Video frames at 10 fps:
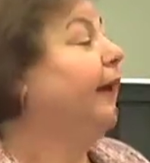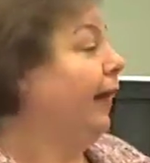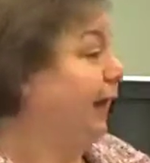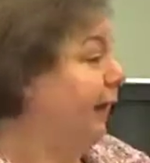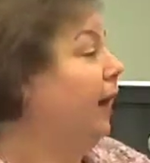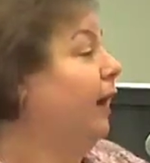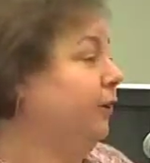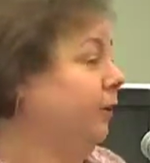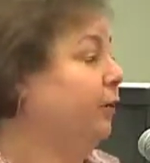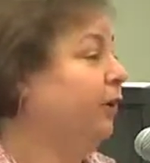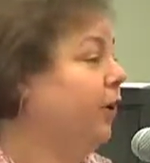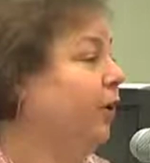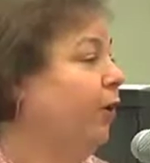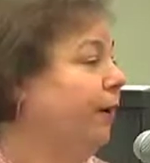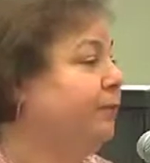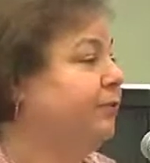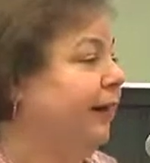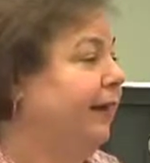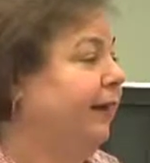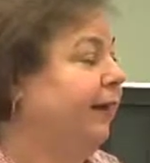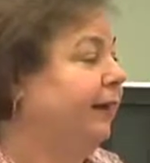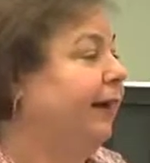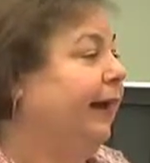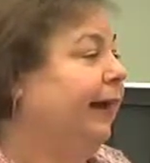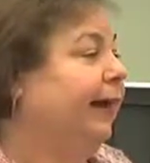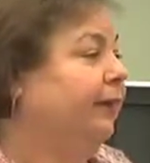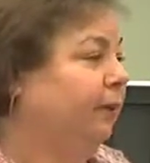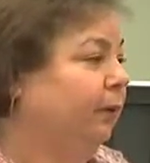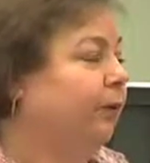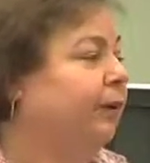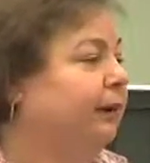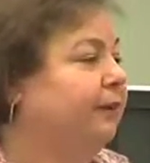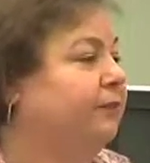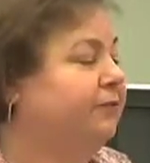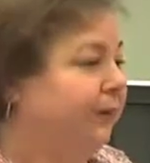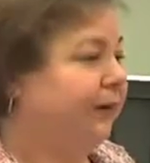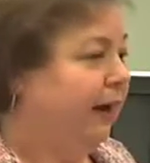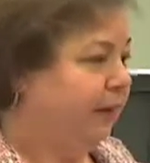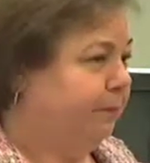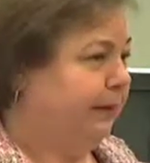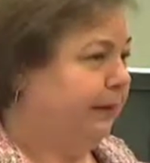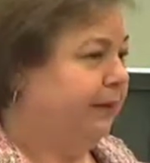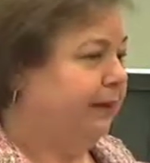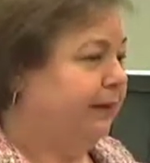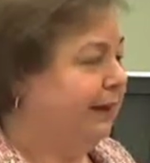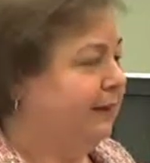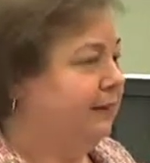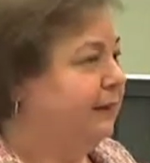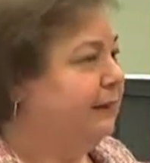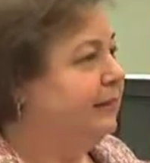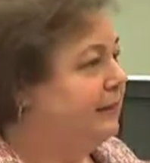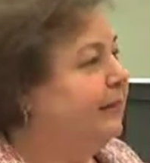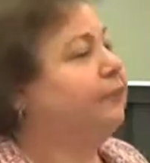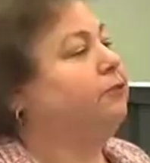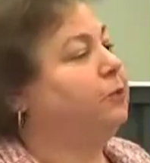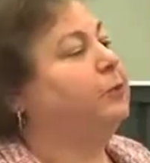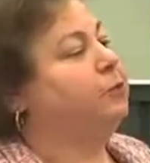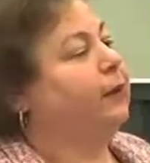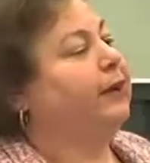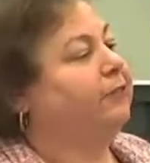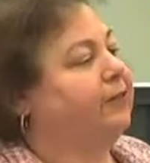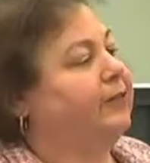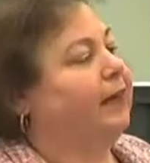a condo or co-op setting. And law is very complicated and needs to address the